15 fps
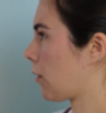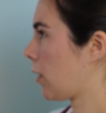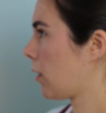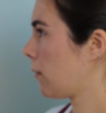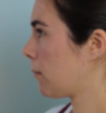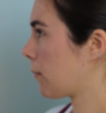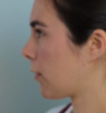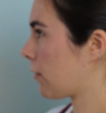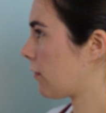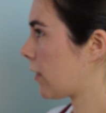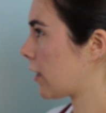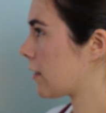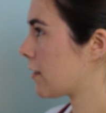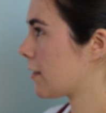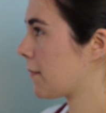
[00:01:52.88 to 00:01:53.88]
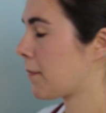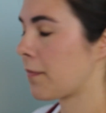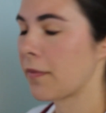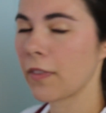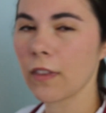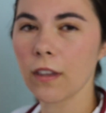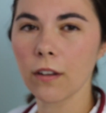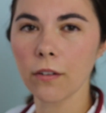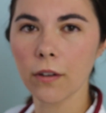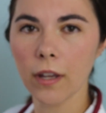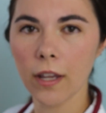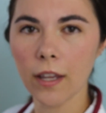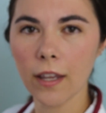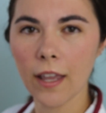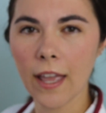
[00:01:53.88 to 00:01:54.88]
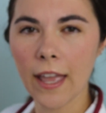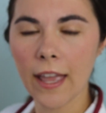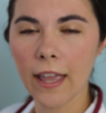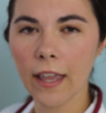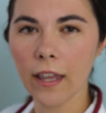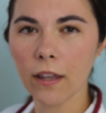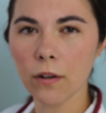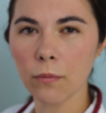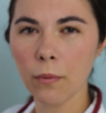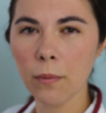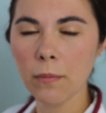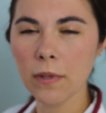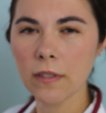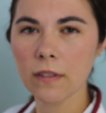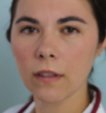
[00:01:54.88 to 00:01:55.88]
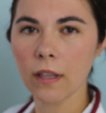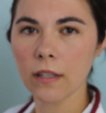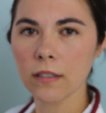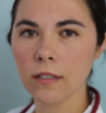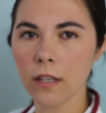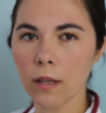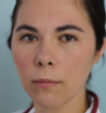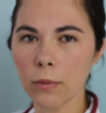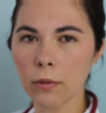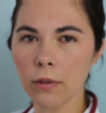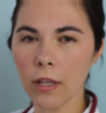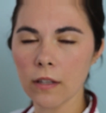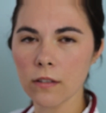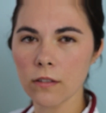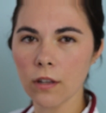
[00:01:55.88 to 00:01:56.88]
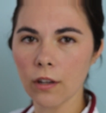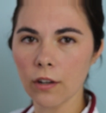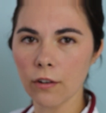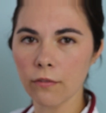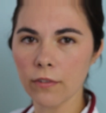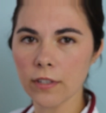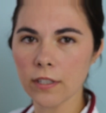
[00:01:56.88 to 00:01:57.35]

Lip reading: Okay. Okay. And when was the last time you last saw your